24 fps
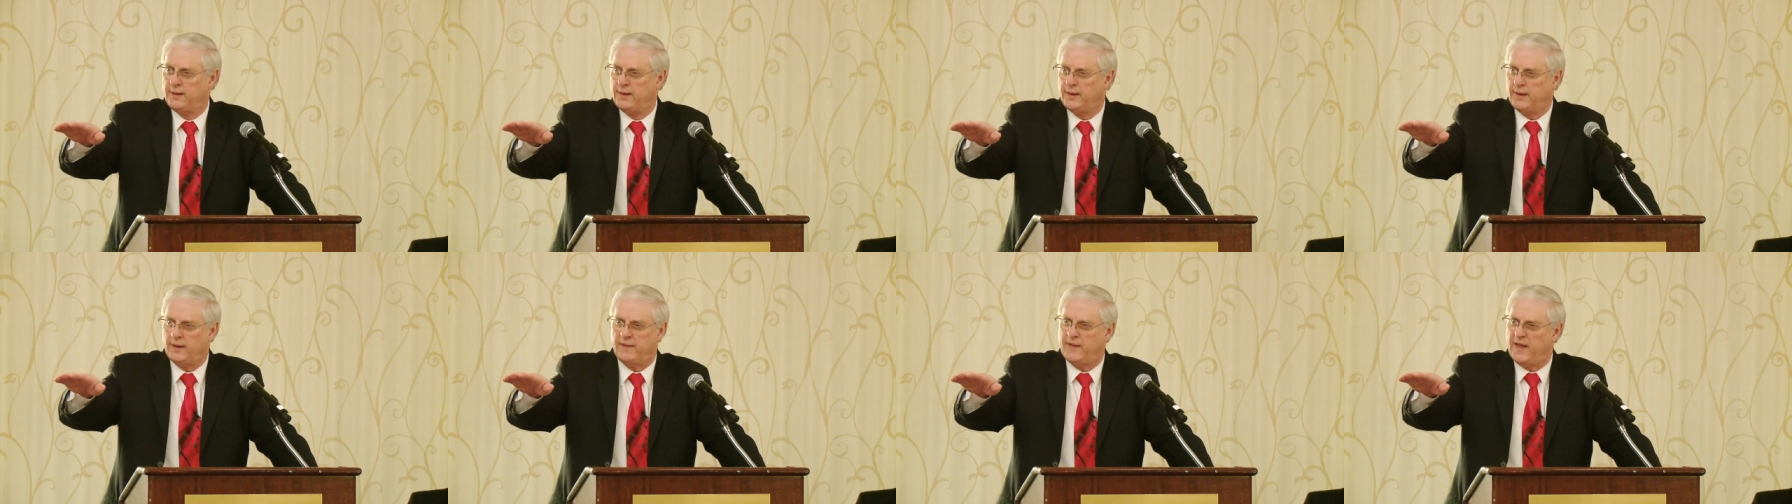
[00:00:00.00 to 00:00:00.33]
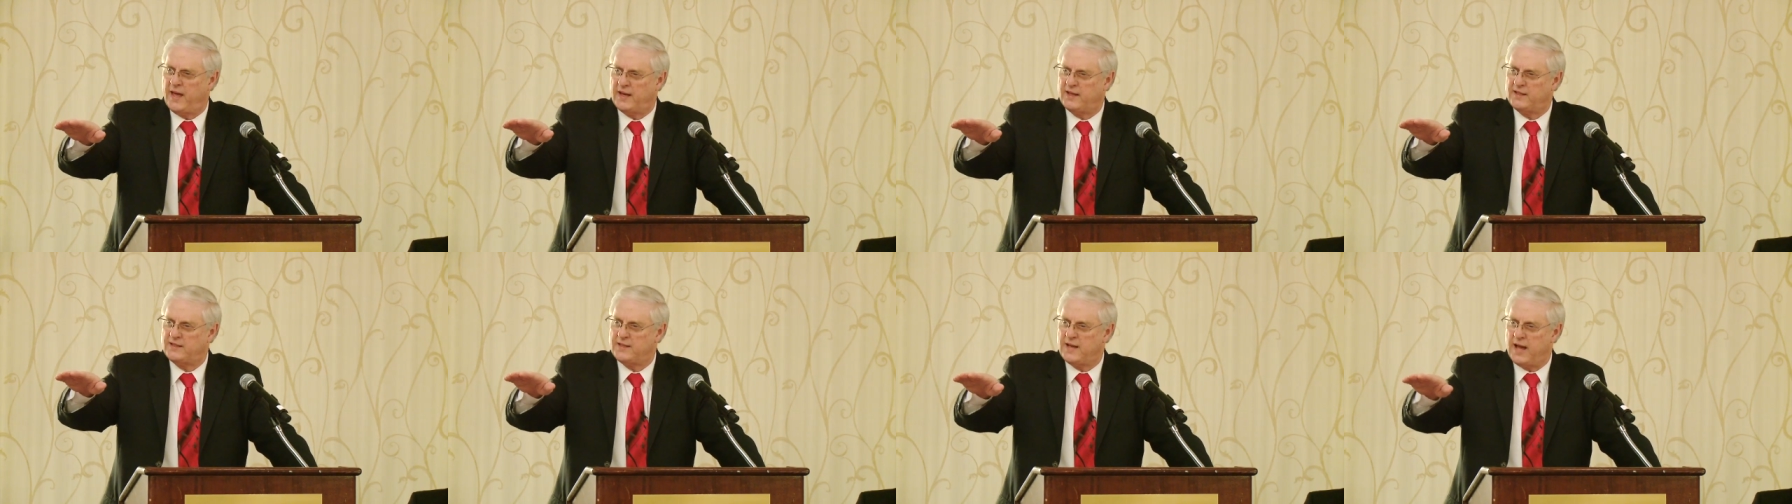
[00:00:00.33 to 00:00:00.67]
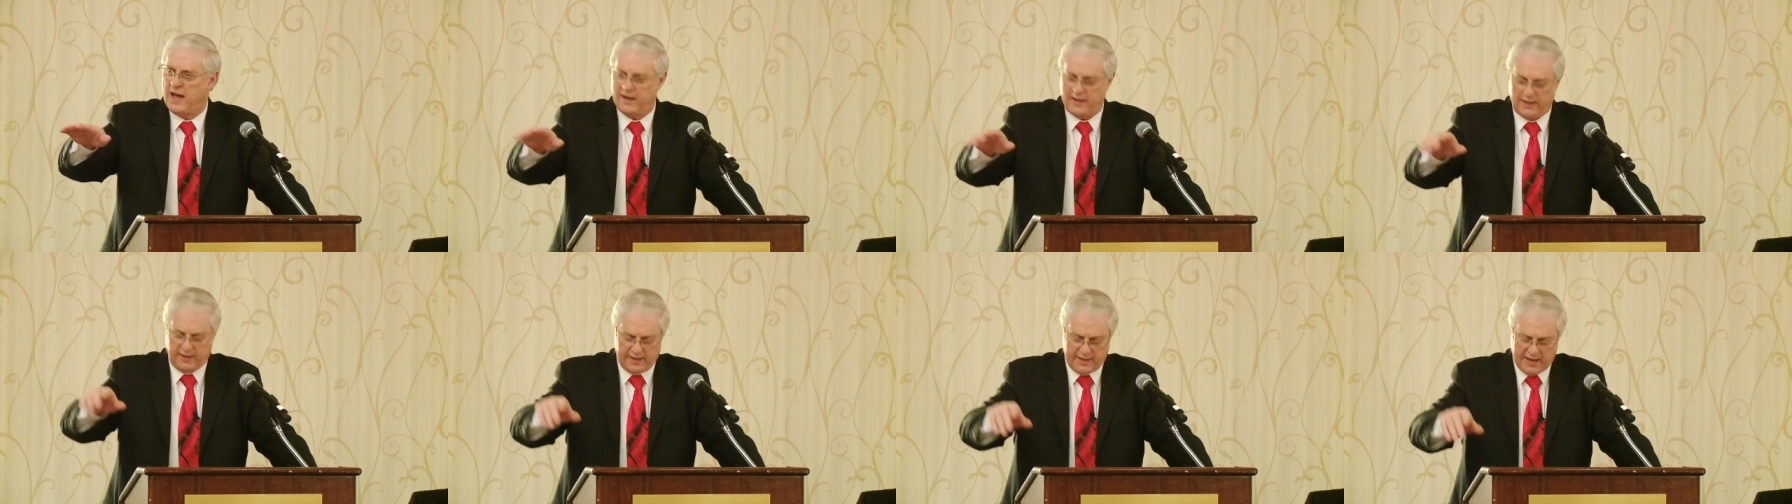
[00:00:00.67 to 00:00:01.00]
and that is
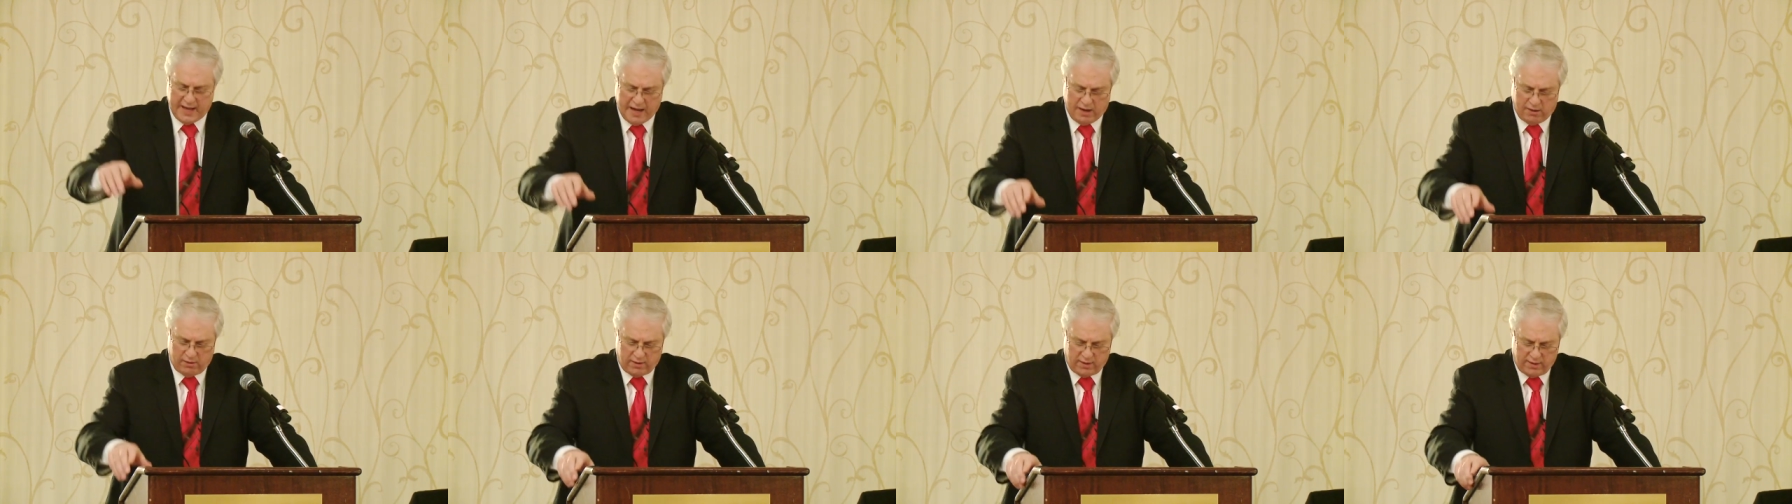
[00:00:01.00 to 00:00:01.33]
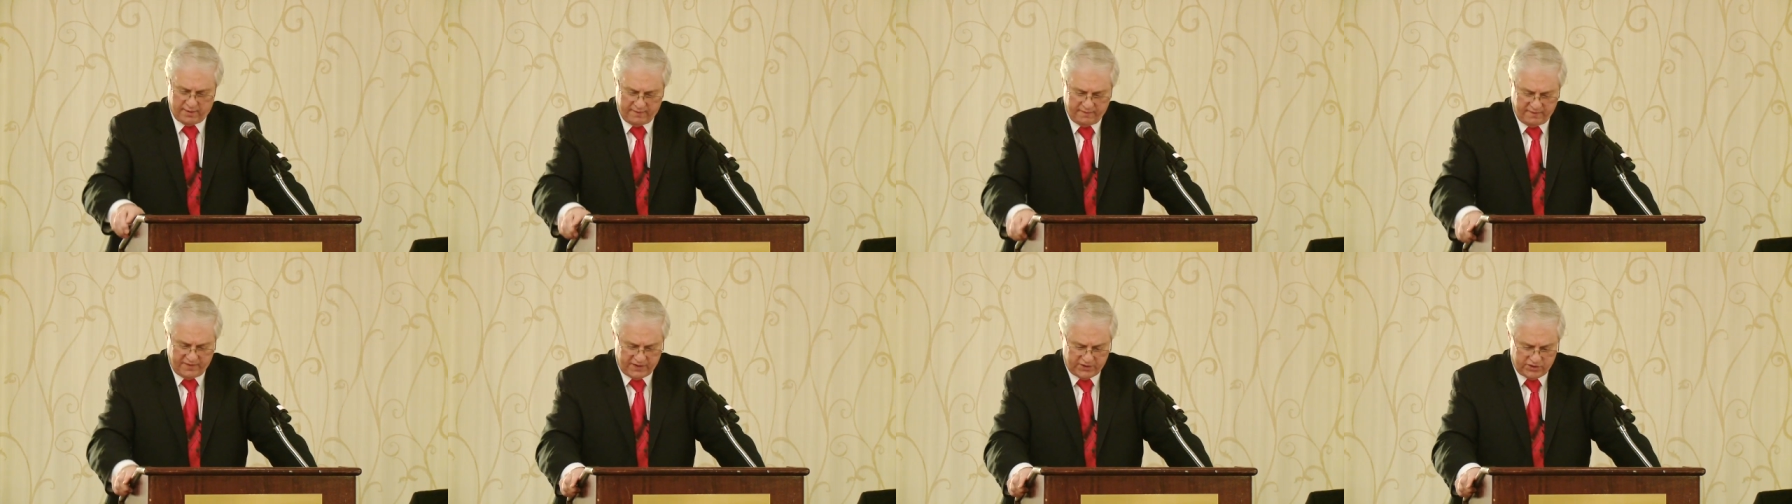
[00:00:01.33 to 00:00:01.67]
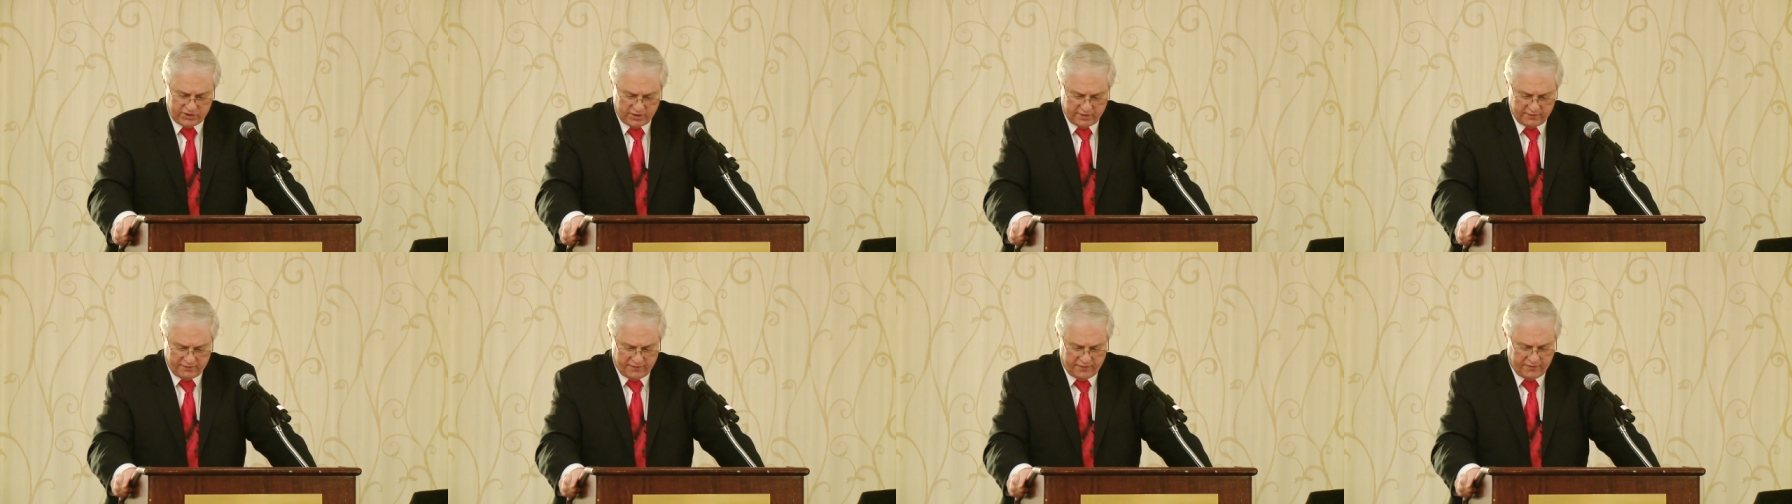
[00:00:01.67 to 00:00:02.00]
not in our
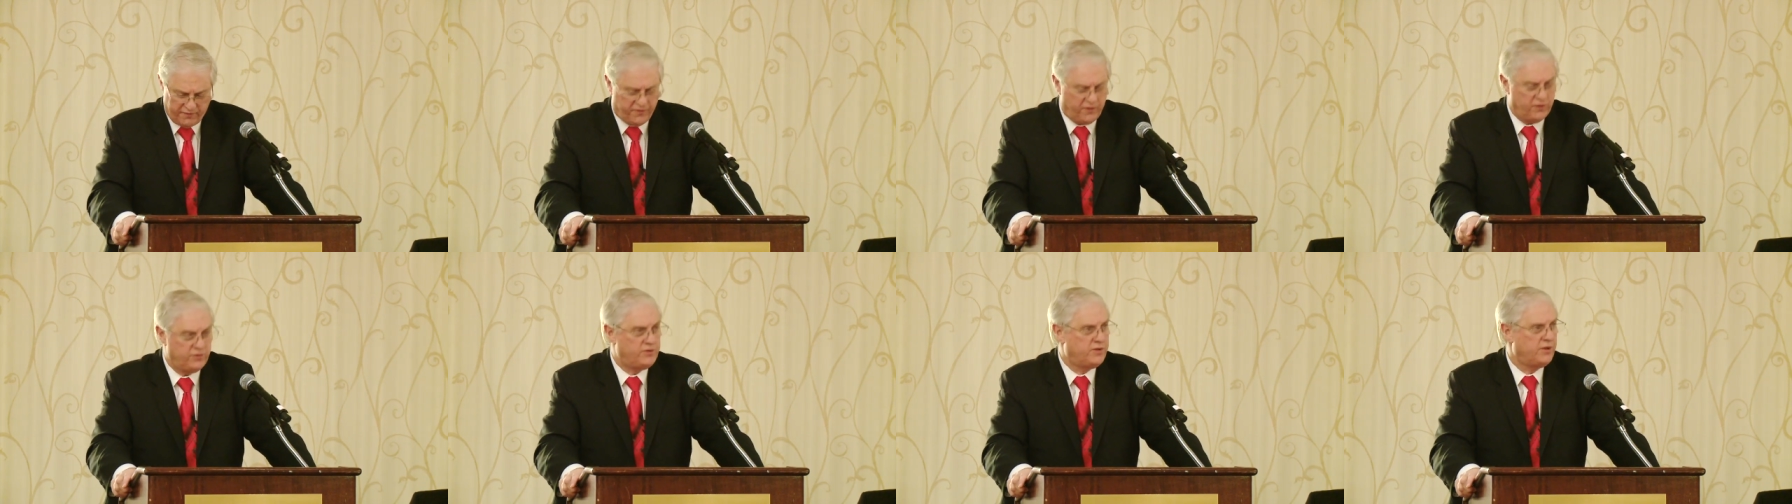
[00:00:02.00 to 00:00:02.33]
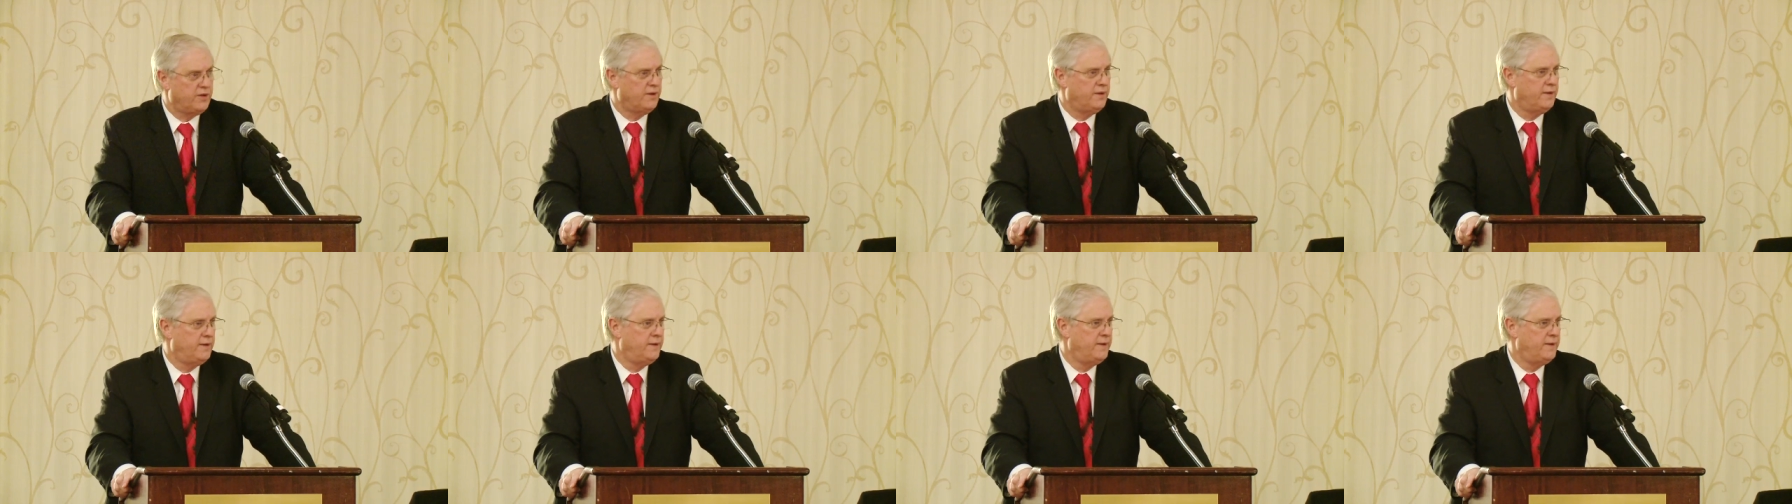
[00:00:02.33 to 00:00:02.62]
vision of the future.